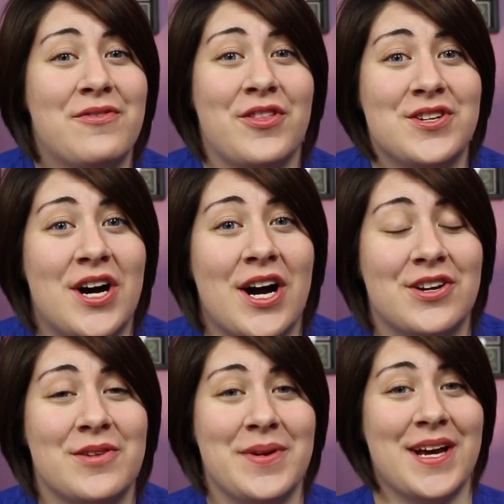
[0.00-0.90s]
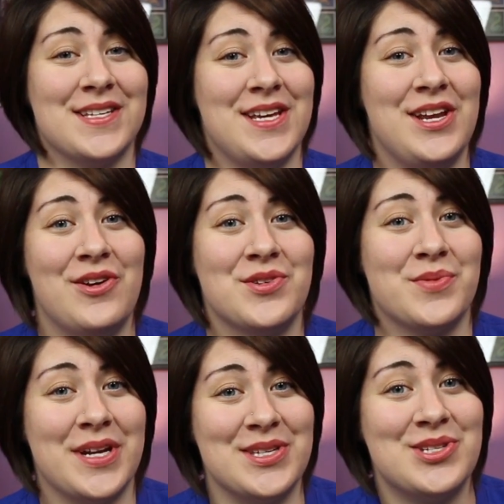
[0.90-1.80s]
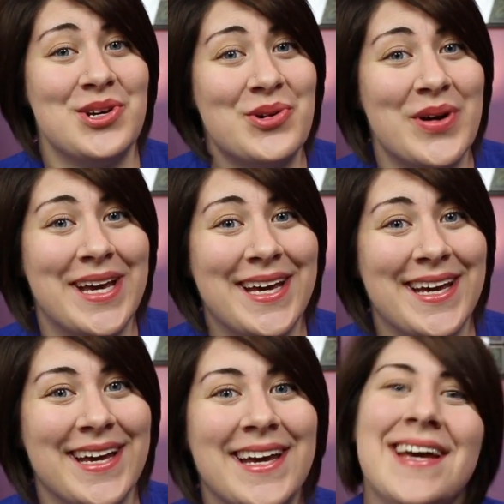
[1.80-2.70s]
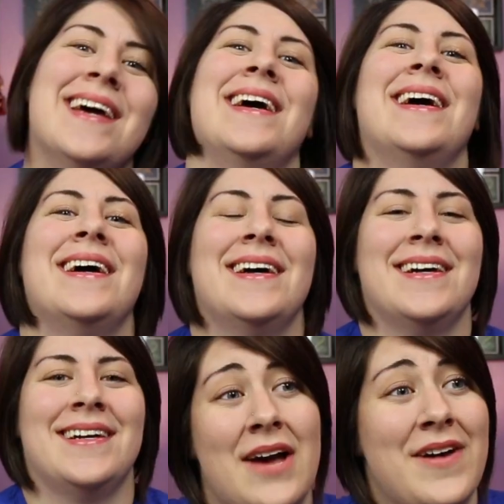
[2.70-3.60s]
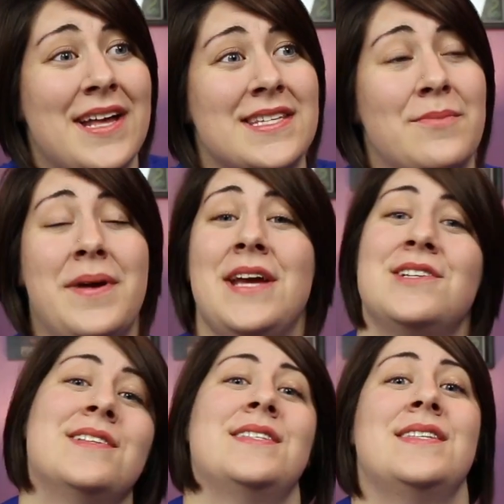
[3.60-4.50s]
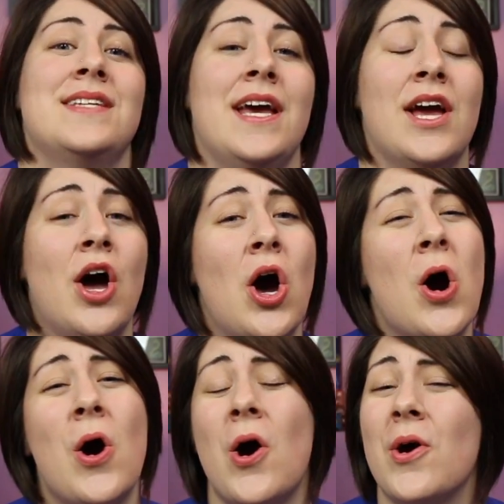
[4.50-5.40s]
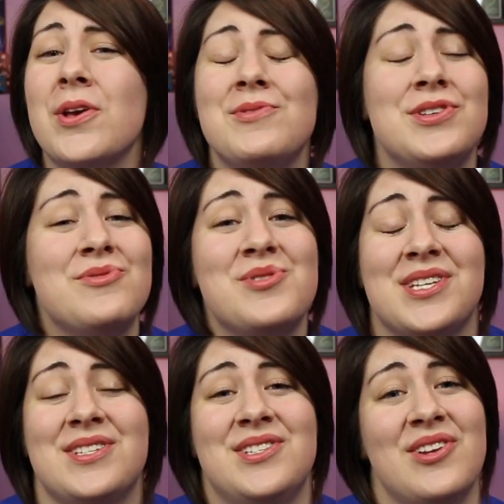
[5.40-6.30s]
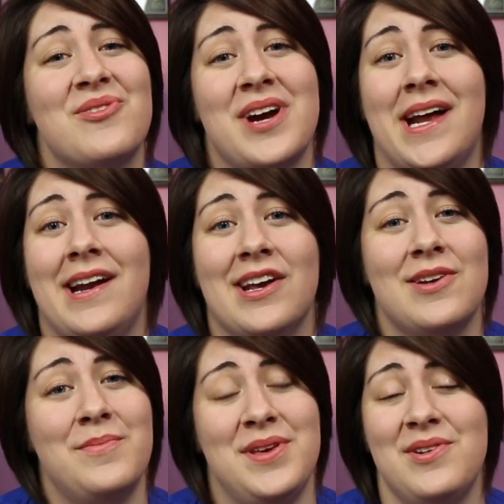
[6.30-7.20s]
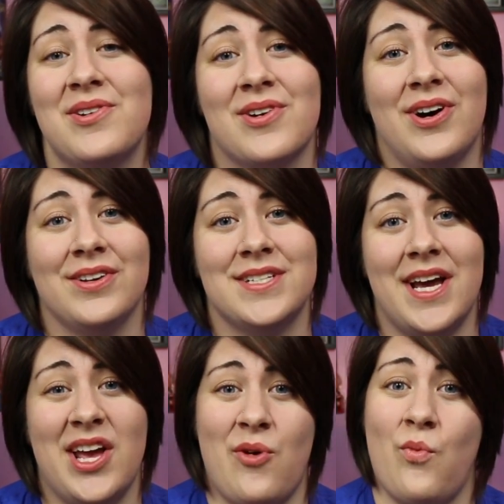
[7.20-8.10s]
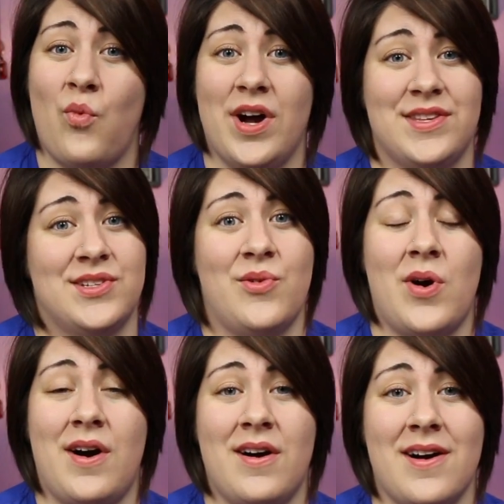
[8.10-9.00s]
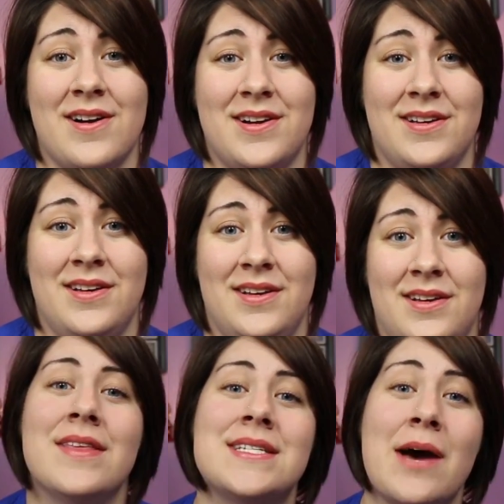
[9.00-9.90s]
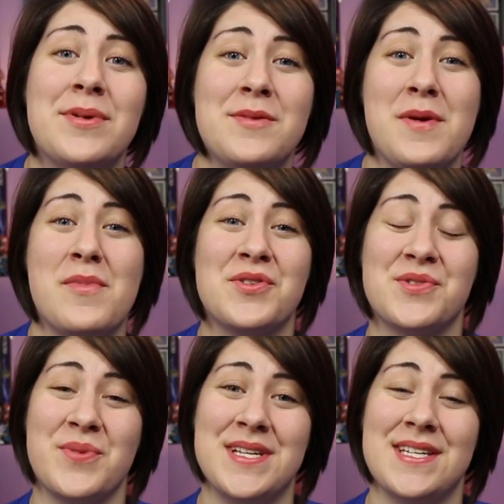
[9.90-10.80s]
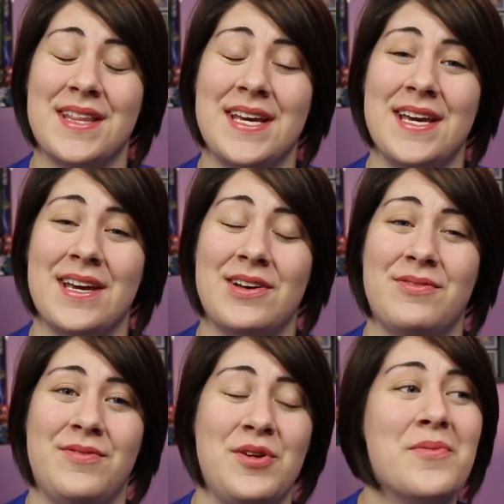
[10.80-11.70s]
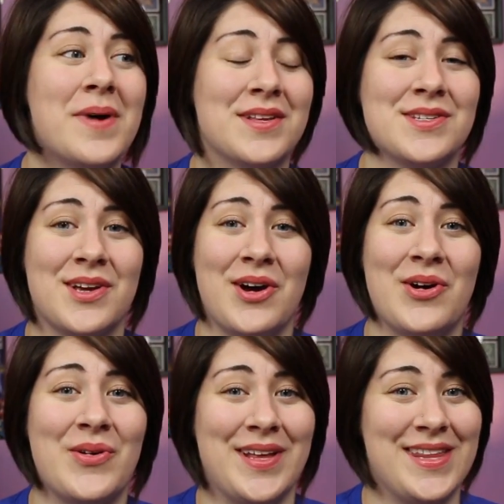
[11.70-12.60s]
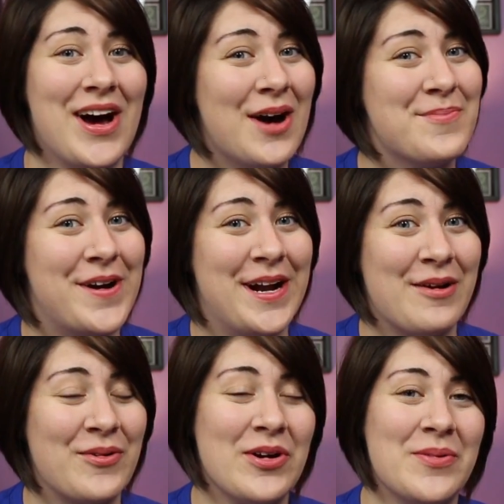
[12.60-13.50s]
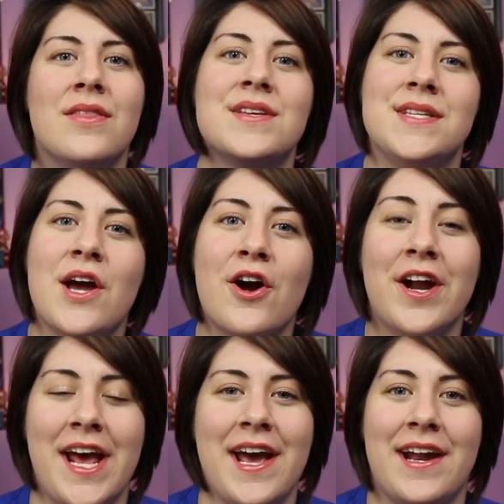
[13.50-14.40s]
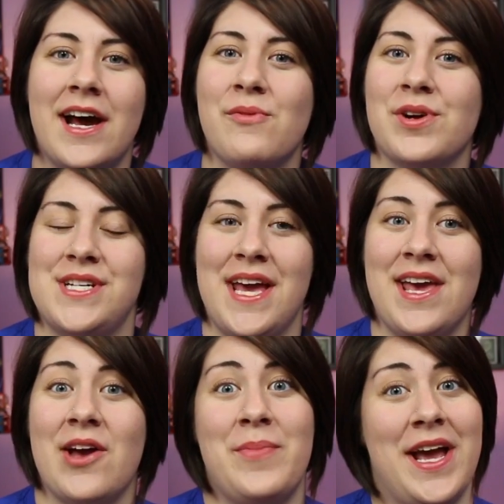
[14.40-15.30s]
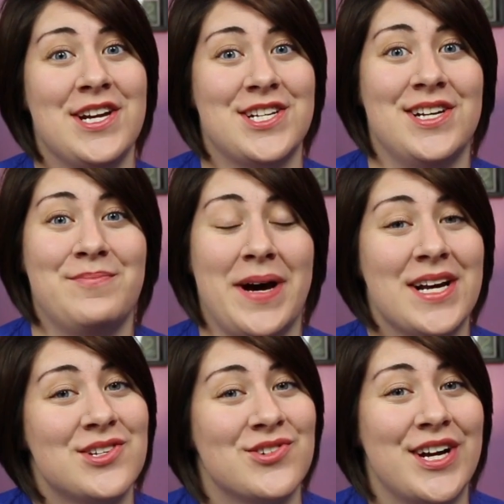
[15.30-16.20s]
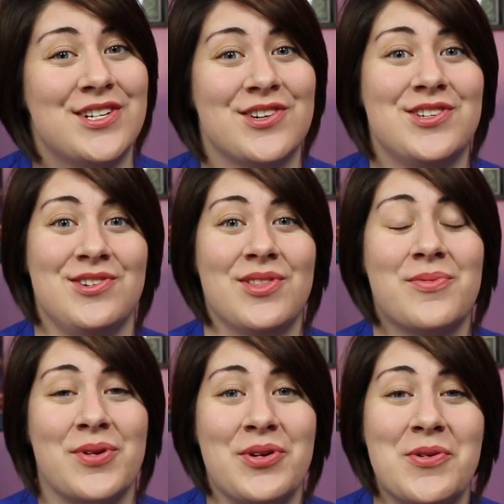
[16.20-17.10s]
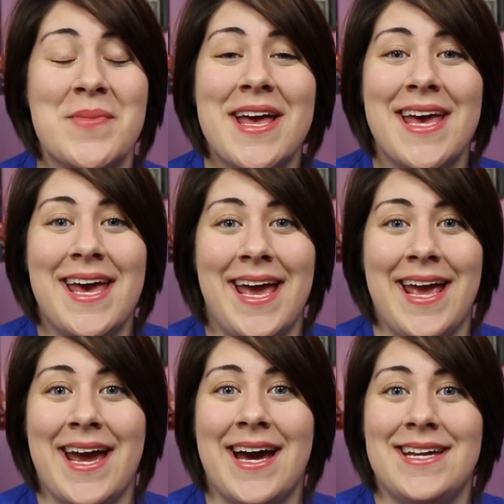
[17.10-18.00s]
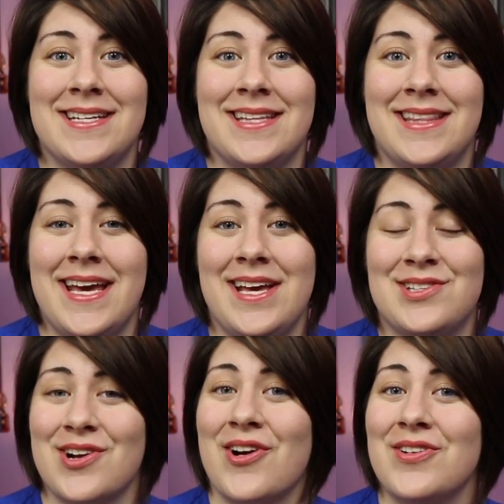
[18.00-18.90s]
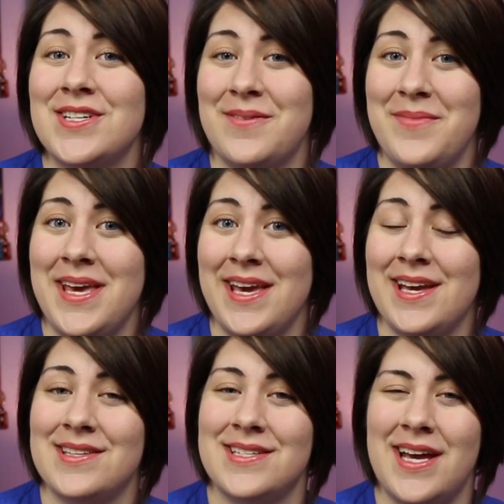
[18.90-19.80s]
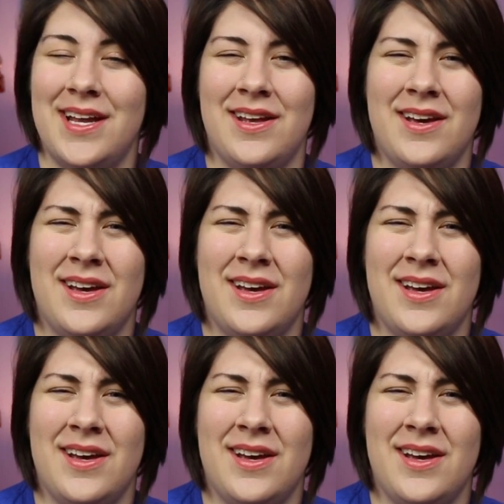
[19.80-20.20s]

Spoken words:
for the doctor because he knows what he's doing. Oh no! I've had some patients that say, all you do is sit around at a computer all day. What's so hard? What? This happened to me most recently a few months ago in the operating room. The CRNA and I were taking a patient by stretcher to the room, and they turned to me and said,